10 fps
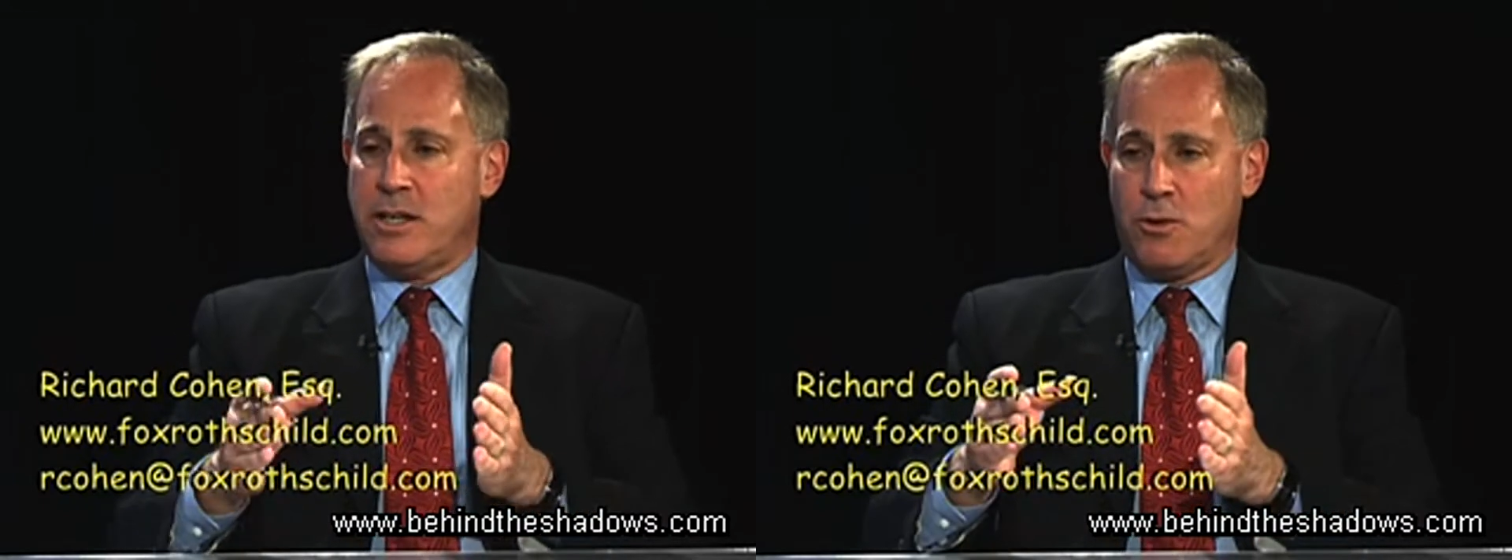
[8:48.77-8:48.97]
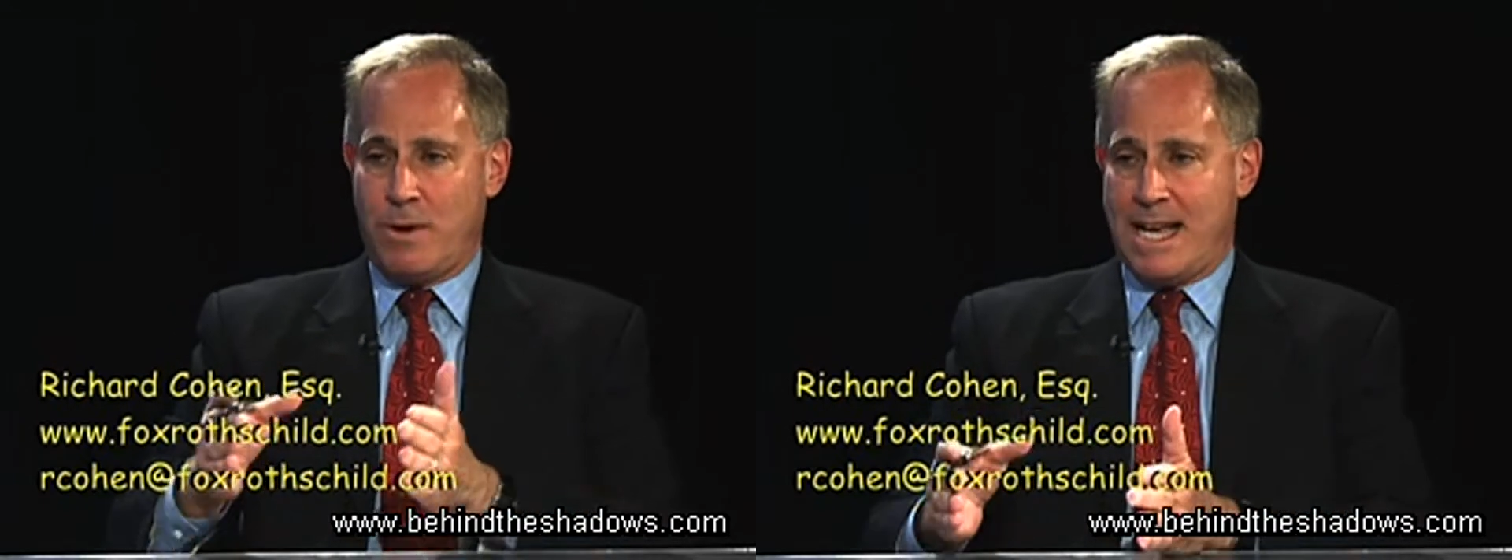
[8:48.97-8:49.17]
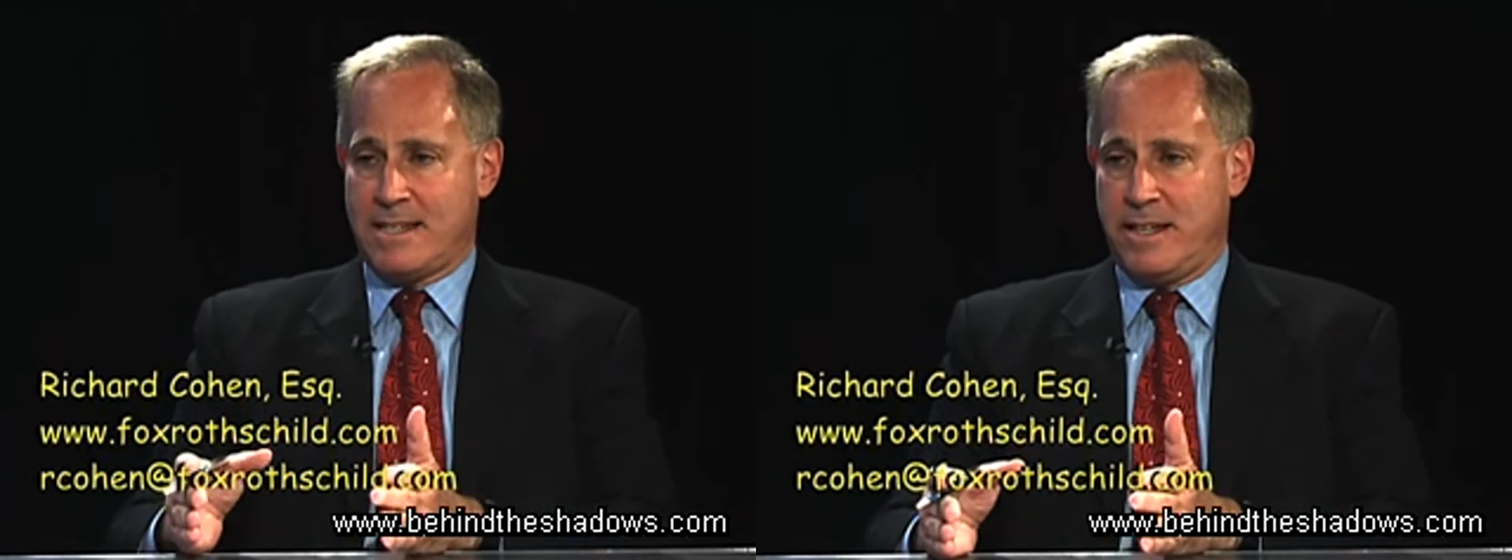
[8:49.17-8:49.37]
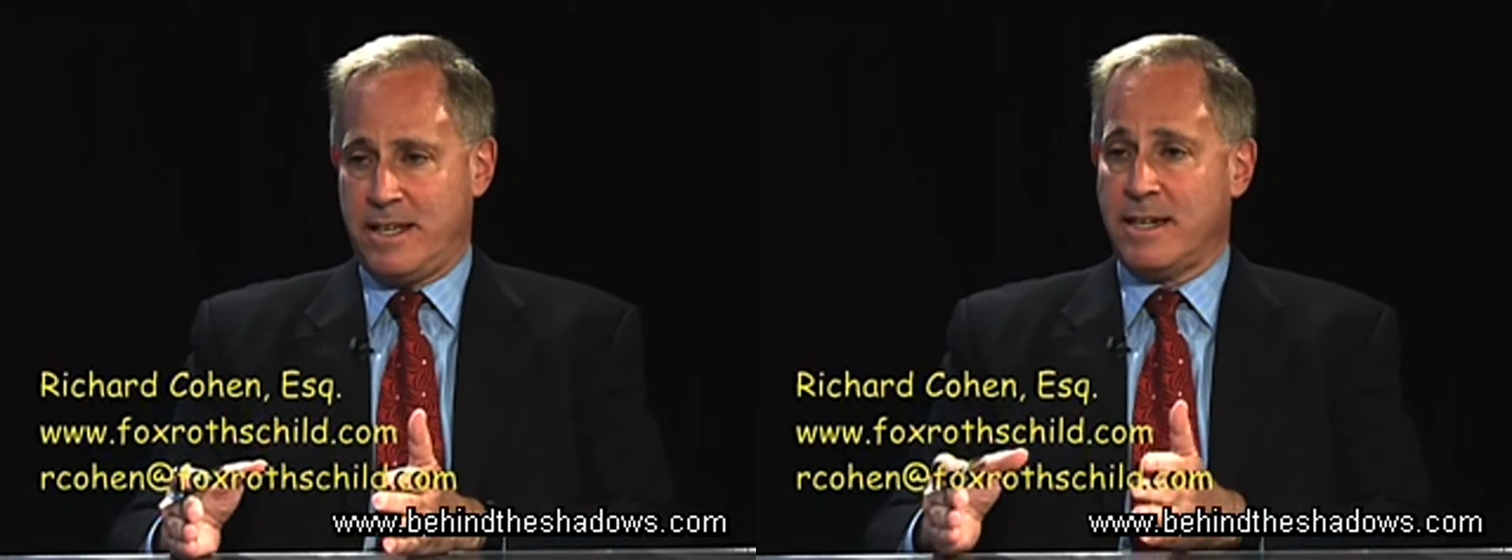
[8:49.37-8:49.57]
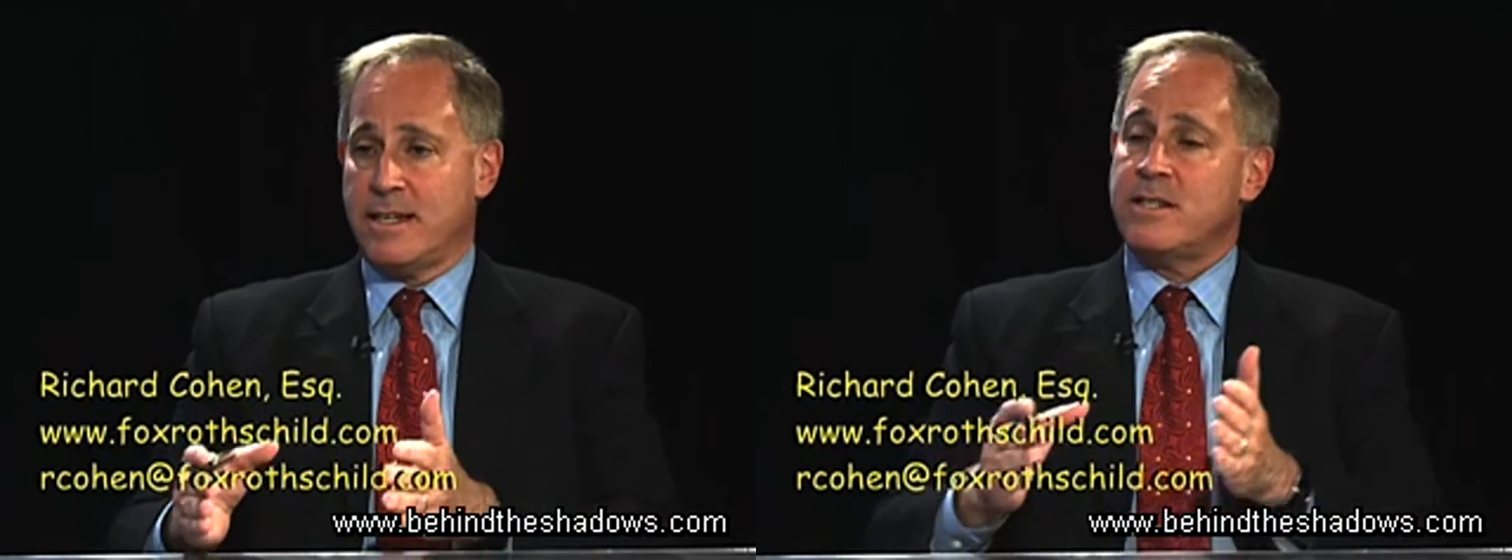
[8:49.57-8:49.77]

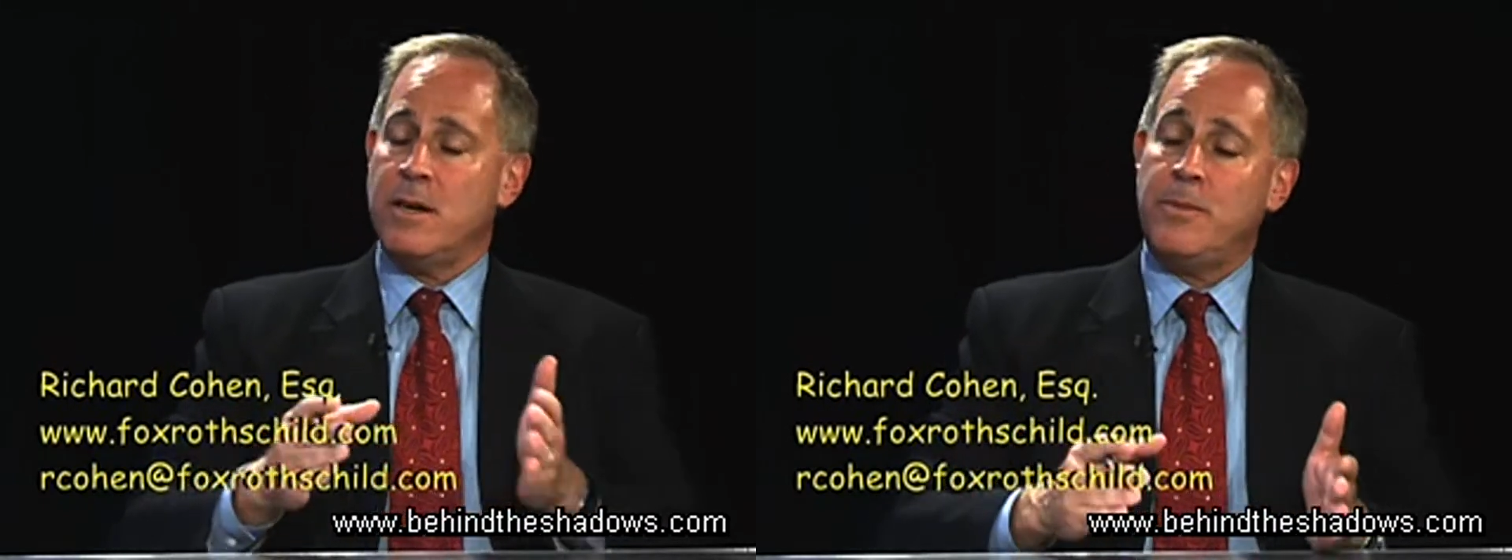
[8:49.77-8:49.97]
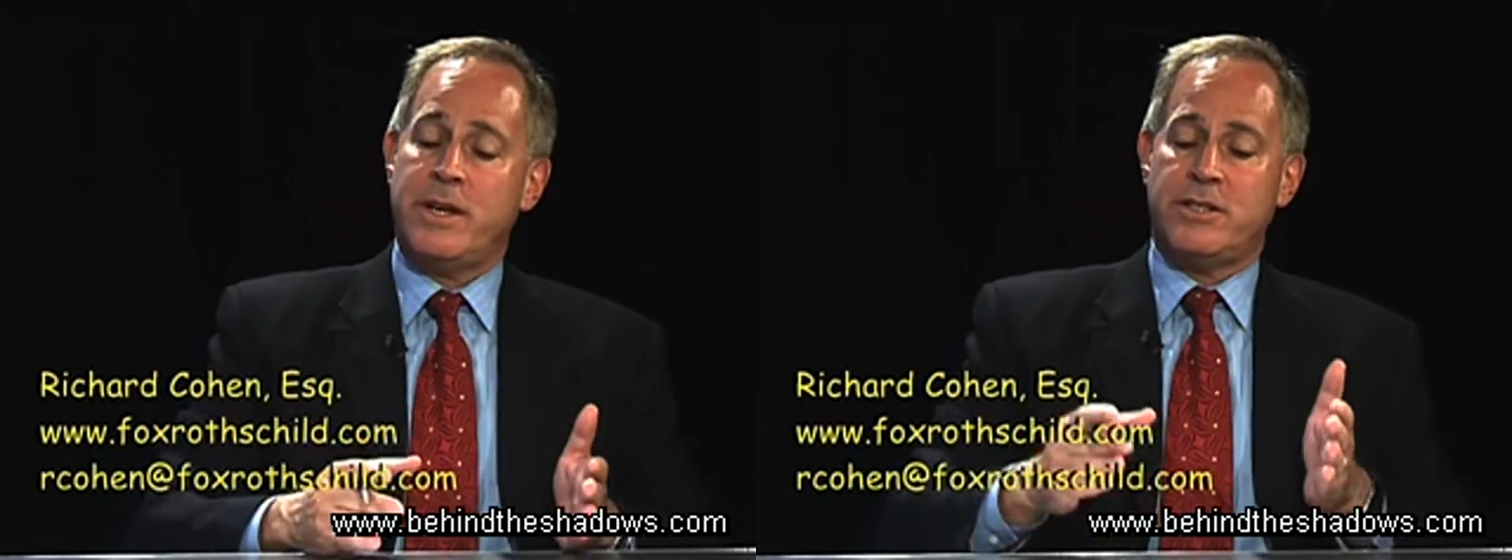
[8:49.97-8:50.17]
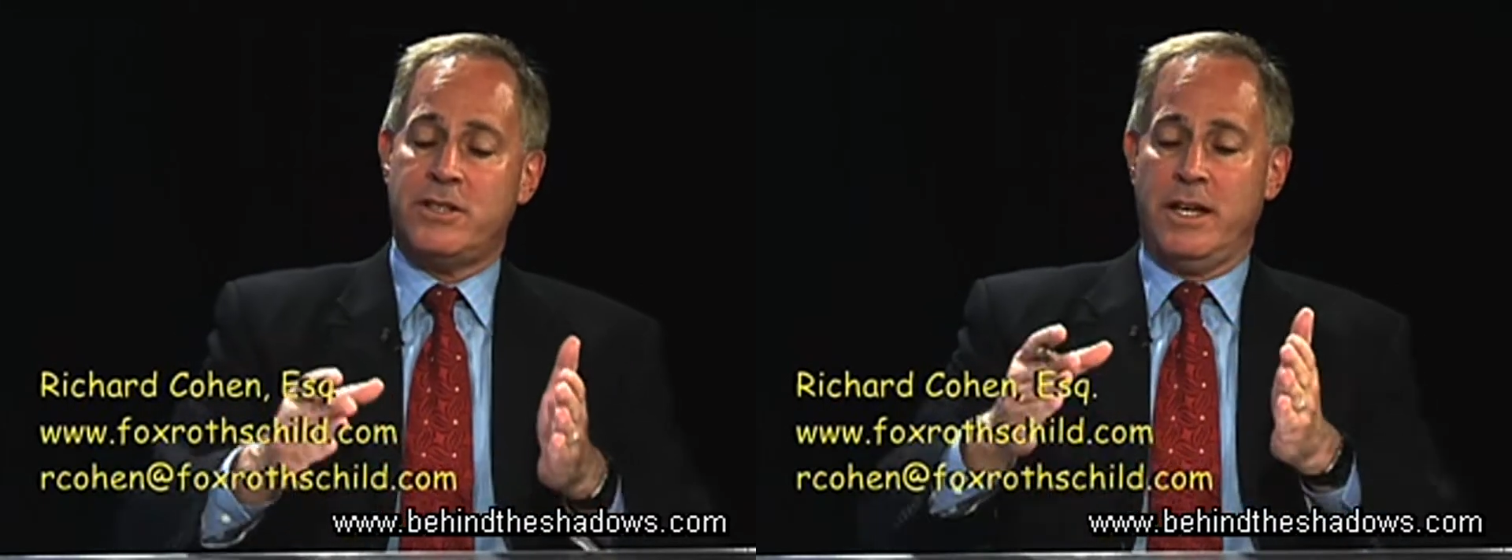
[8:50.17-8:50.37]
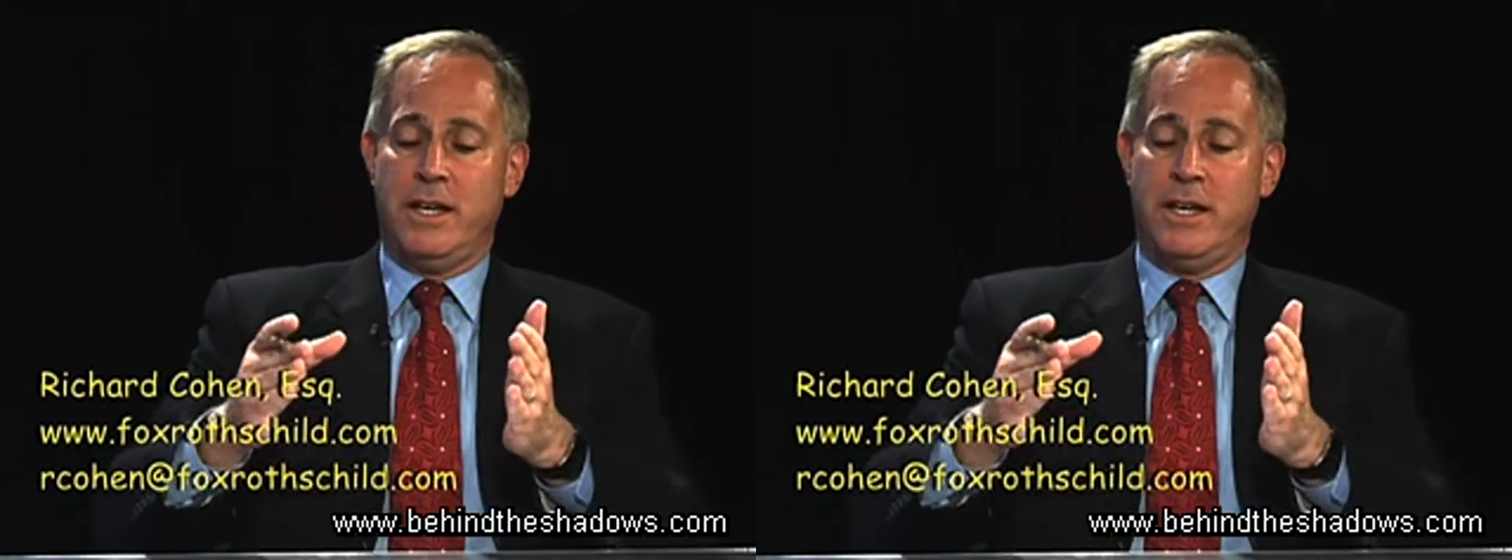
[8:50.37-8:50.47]
harassing, someone is